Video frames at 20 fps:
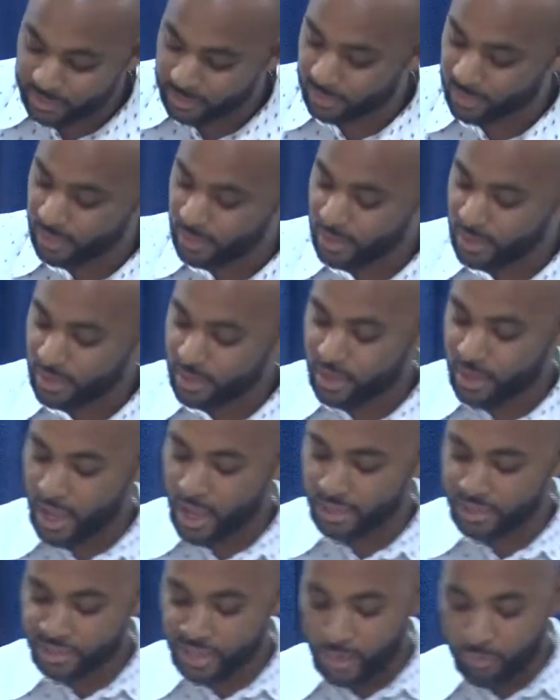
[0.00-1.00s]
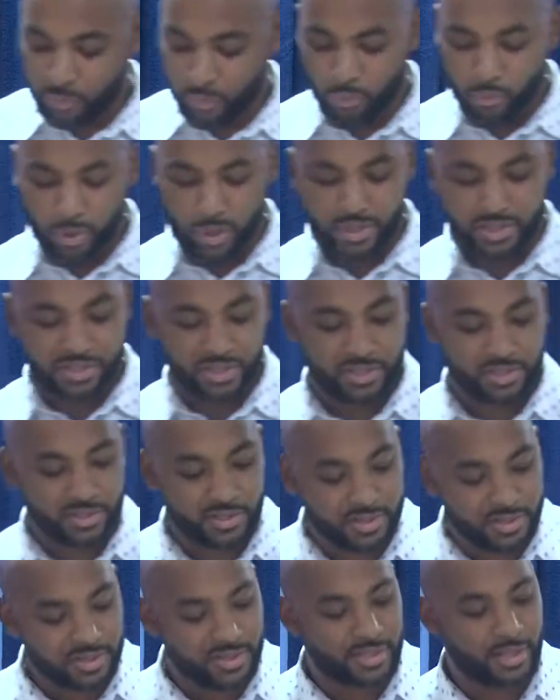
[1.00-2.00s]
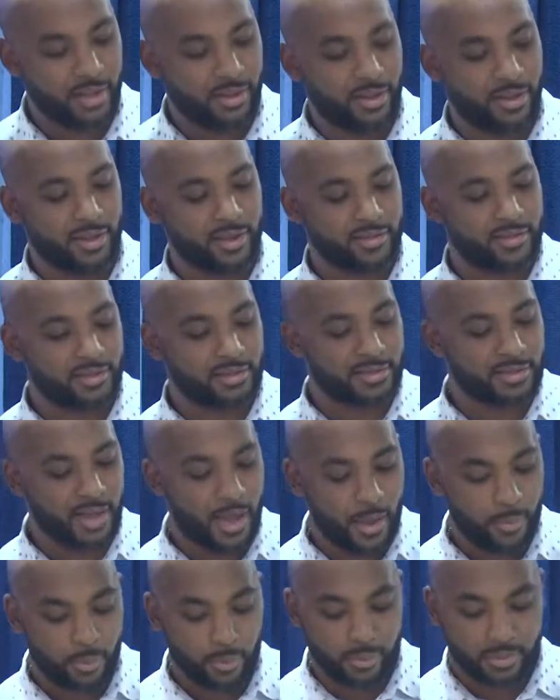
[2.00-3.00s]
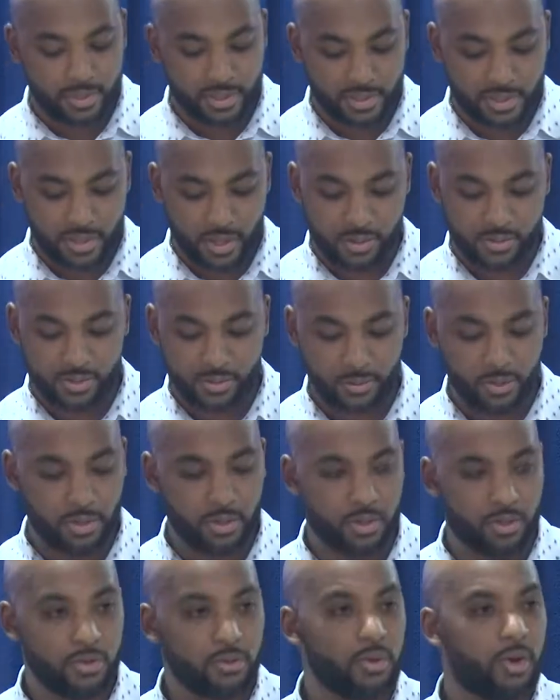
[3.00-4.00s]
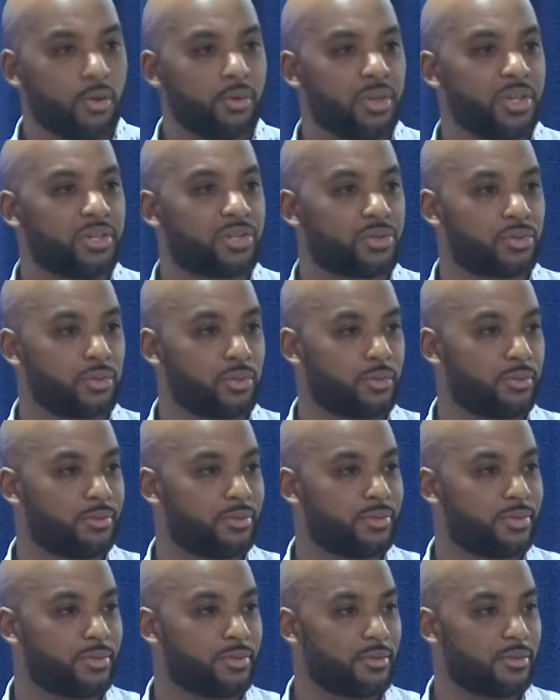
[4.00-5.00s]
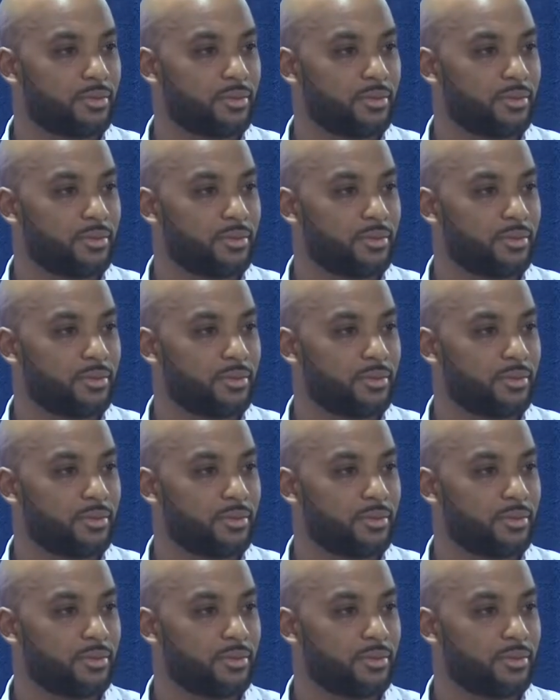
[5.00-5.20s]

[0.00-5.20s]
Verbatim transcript: and Acts chapter 1. Jesus is telling his disciples, he tells them, You, you know these truths.